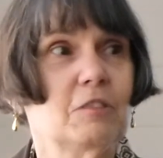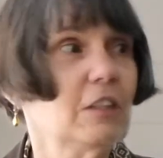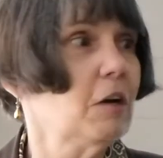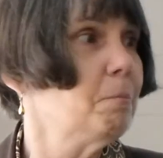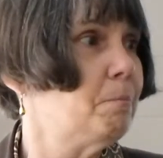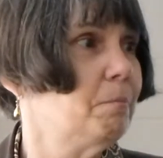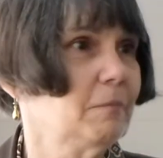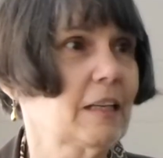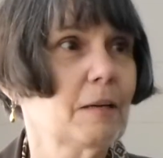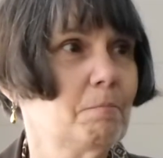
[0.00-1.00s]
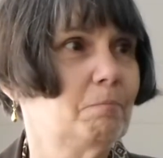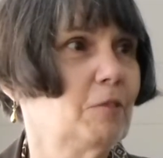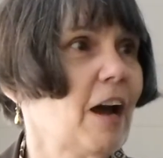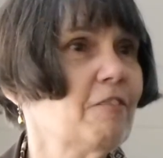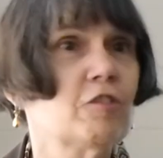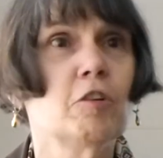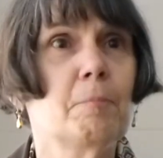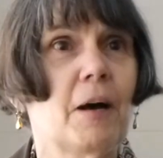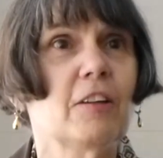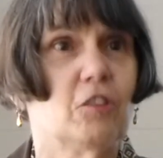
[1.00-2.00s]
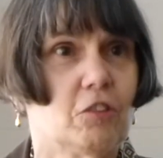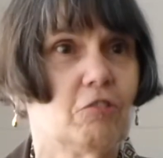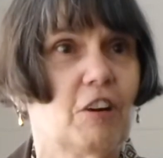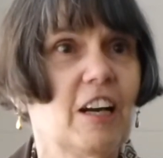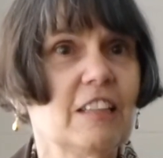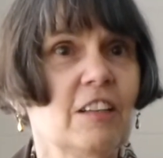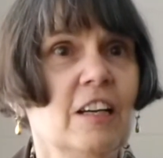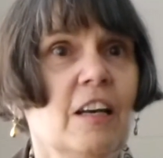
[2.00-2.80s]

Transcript: a knife through butter, right?